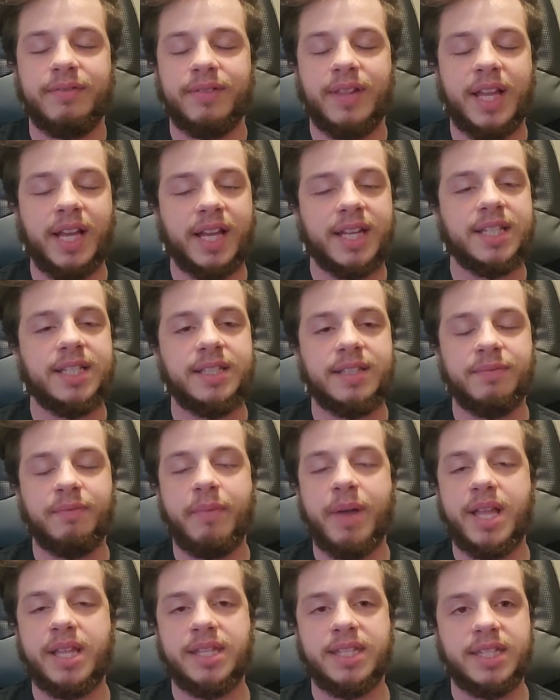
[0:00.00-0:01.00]
Like I've
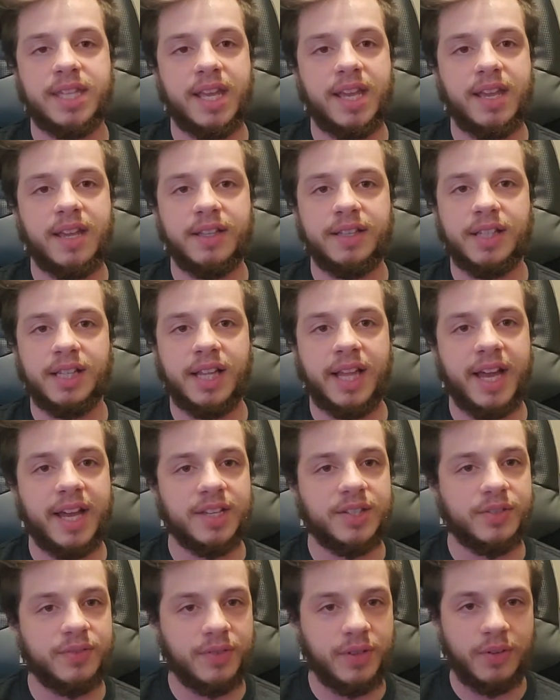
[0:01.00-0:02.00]
been saying the
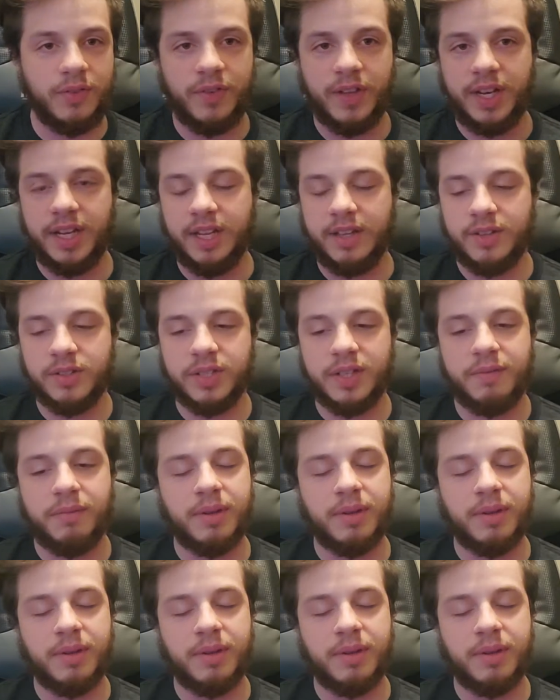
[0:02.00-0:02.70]
last few videos,